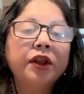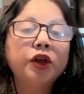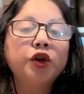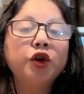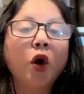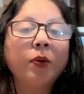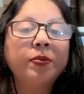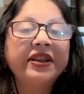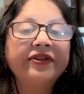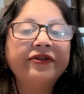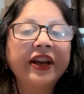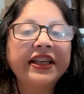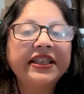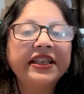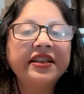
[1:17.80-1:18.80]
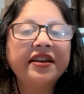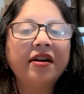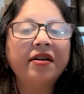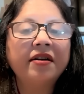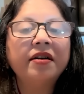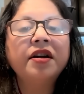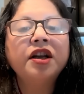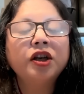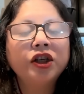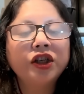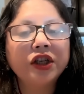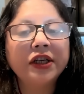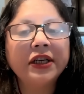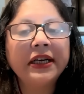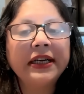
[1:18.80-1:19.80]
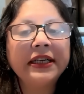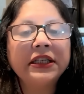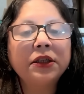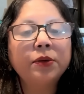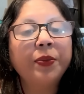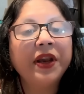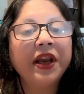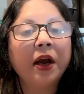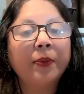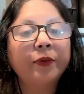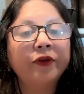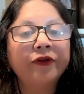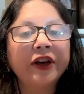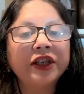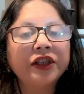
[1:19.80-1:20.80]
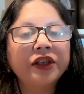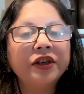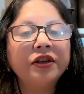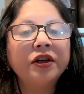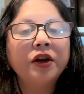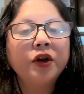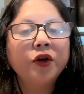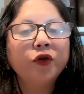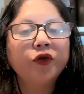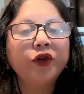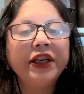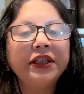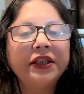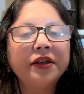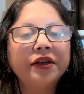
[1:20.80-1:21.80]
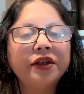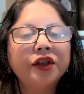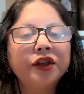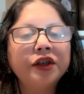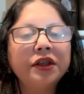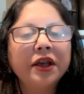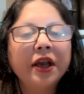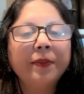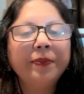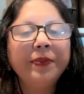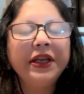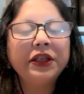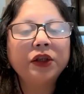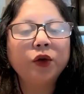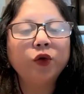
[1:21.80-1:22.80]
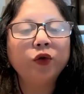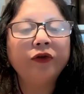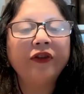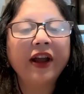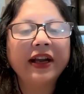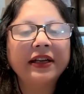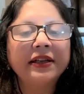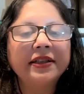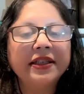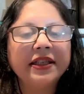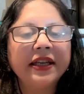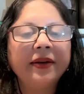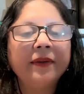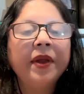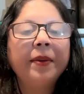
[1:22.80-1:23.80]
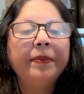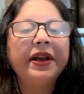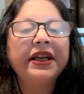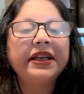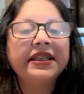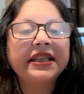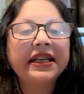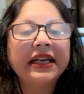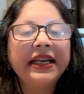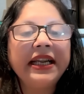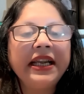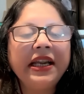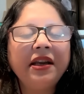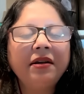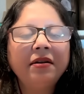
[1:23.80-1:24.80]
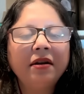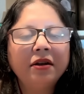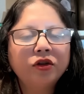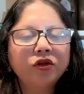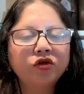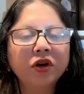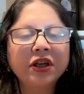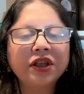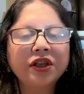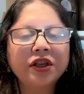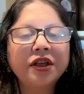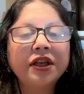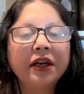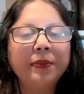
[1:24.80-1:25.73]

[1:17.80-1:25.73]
The jobs affected are journalists, PR professional, researchers, B school faculty. Because clean, structured